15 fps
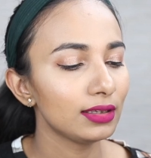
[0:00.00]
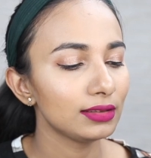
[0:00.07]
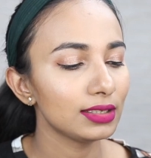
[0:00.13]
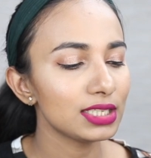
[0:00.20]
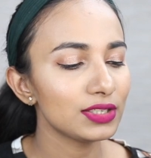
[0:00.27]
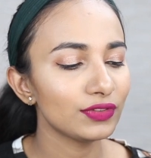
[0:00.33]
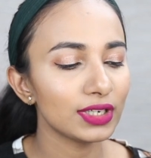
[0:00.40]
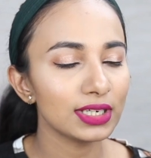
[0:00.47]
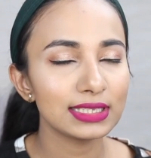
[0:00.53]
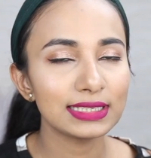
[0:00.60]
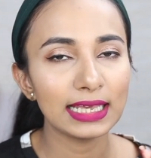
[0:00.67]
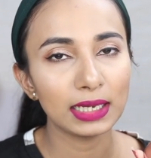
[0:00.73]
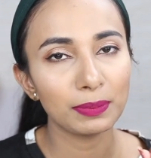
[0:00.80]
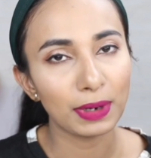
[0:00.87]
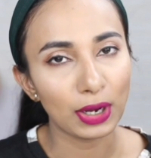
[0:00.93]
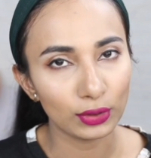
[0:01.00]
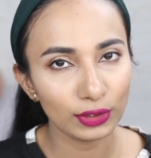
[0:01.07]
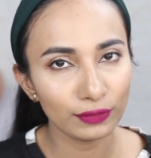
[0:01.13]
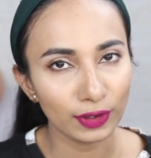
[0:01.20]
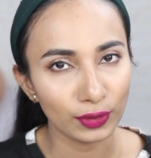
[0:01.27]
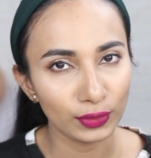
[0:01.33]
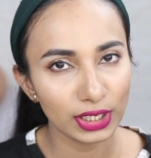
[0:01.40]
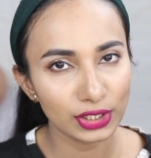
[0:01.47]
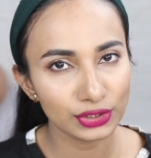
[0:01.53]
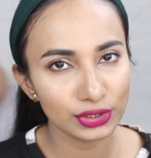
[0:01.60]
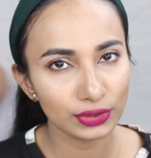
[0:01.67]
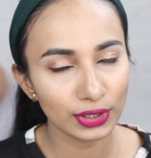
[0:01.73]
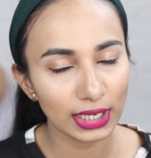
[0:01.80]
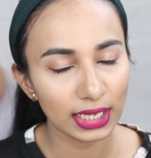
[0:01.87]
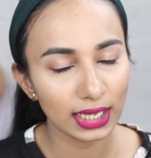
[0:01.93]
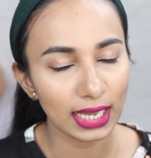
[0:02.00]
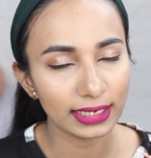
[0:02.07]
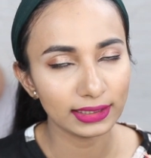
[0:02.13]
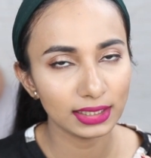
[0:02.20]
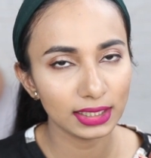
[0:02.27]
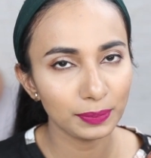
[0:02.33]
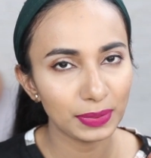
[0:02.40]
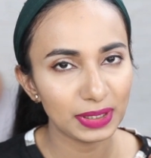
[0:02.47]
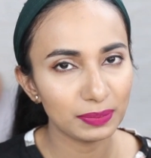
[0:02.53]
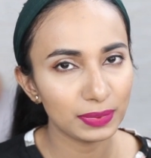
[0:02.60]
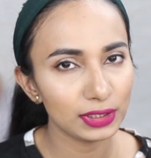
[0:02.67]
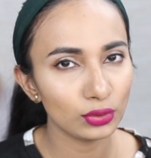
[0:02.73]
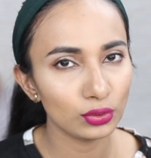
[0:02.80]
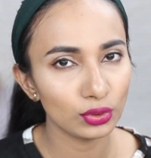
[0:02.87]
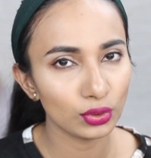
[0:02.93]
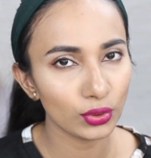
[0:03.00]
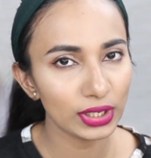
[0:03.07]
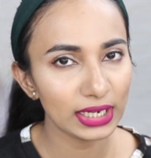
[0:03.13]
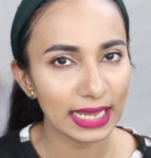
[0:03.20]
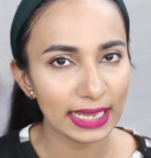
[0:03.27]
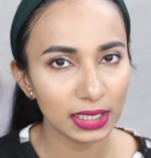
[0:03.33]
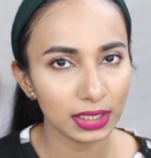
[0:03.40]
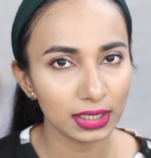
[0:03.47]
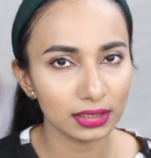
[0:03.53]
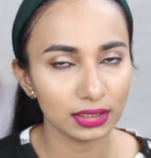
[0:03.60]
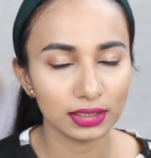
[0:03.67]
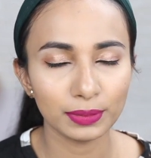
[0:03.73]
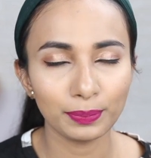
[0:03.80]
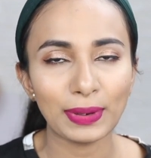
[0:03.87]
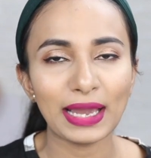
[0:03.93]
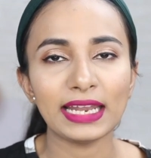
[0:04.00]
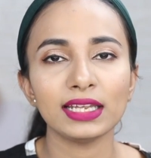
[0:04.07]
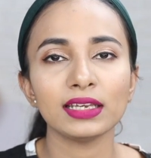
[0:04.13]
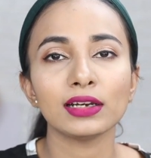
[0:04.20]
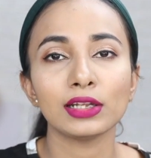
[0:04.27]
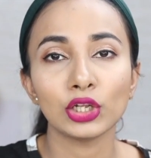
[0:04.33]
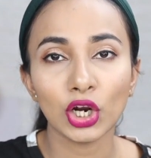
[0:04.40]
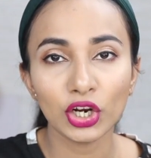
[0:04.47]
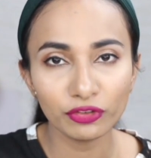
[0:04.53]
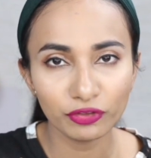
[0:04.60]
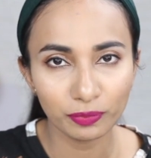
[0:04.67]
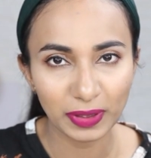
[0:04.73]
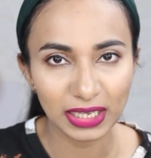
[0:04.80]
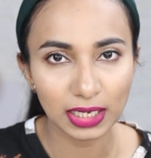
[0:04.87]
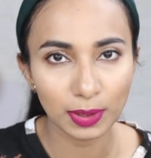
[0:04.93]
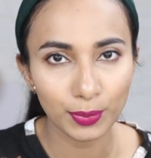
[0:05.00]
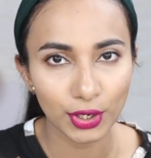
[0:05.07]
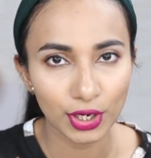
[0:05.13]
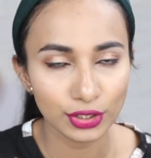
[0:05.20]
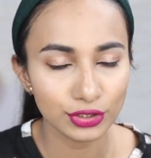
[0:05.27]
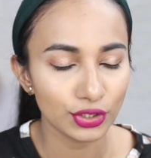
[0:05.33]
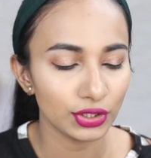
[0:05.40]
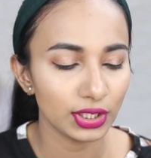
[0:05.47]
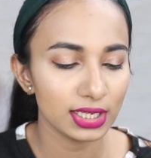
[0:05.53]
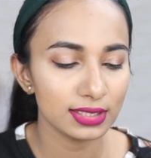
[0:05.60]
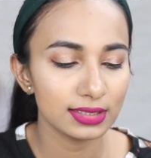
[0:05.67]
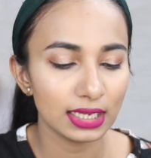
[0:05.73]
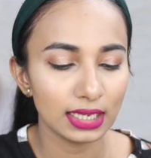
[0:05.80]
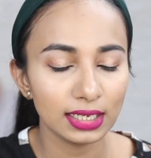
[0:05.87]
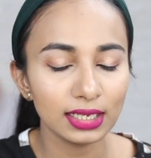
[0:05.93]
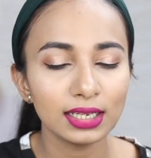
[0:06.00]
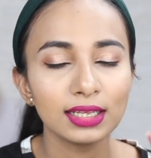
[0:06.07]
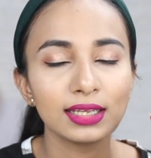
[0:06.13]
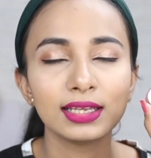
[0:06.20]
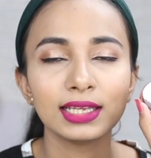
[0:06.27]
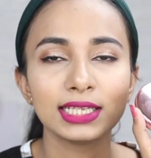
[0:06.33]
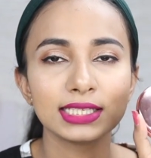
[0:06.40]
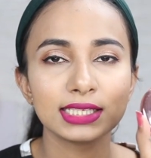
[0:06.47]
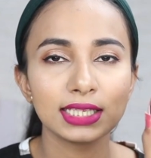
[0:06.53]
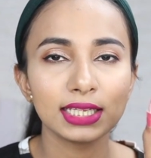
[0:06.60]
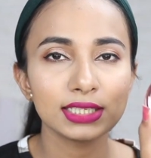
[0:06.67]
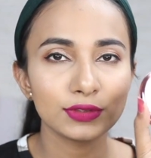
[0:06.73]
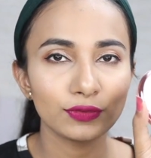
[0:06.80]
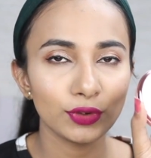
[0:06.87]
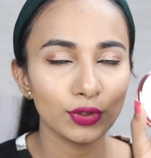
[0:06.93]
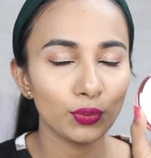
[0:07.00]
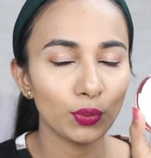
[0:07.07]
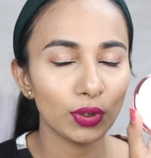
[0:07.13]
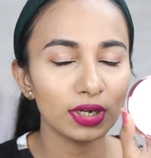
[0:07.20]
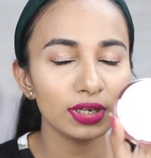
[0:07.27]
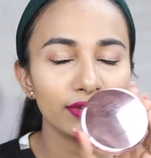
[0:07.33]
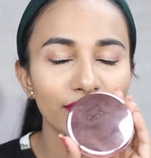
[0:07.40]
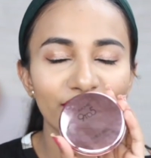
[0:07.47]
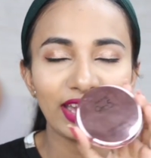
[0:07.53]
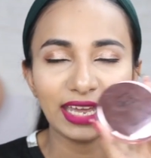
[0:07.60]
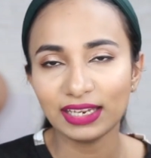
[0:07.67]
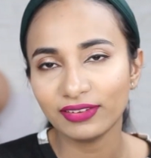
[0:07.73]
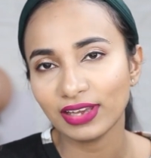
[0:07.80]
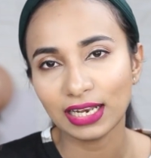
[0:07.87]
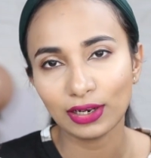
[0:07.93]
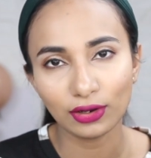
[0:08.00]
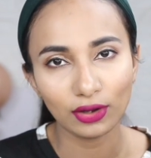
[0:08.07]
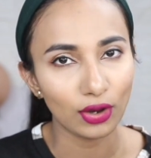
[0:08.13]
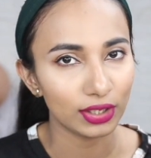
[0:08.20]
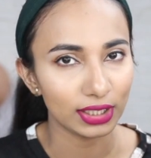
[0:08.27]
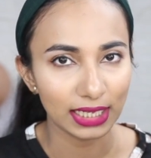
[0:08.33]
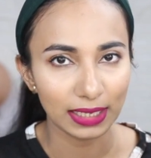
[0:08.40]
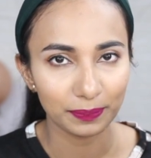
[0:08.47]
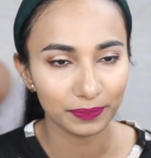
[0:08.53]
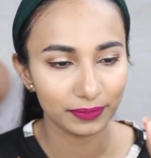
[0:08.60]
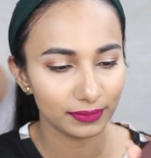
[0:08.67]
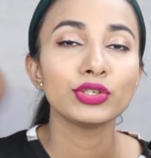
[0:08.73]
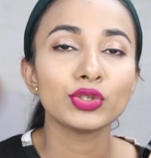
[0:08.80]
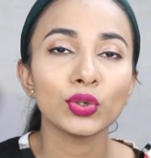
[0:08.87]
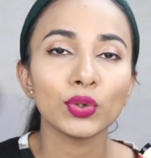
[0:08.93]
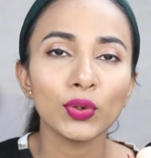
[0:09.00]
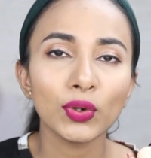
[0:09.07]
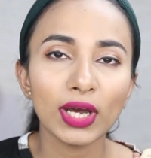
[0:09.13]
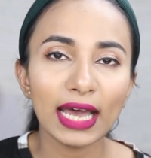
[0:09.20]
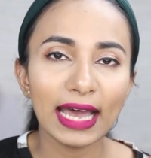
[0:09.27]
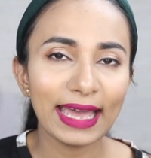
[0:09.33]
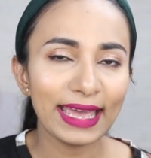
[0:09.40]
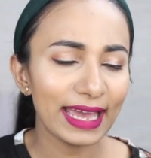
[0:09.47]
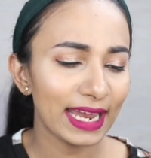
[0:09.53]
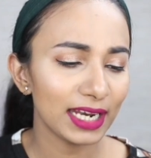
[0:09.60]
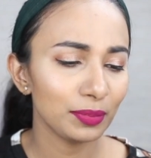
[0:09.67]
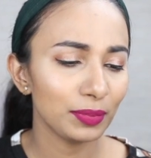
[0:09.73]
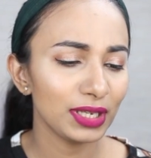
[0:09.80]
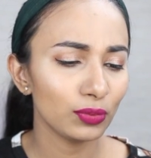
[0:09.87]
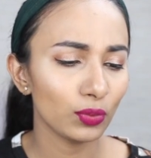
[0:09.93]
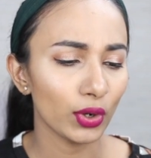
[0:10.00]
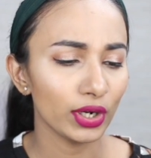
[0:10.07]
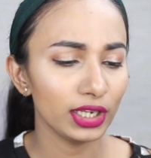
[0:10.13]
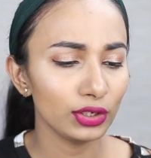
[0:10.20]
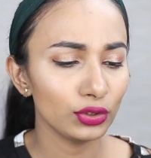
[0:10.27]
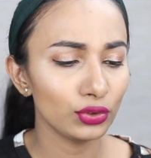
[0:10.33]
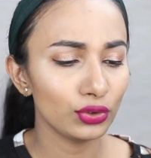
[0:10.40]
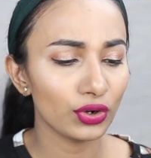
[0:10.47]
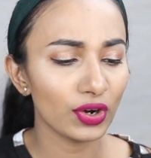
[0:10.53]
This works like a powder foundation, so I think people who don't like piling a lot of makeup products on their skin, this would work very well on them. So I had been wanting to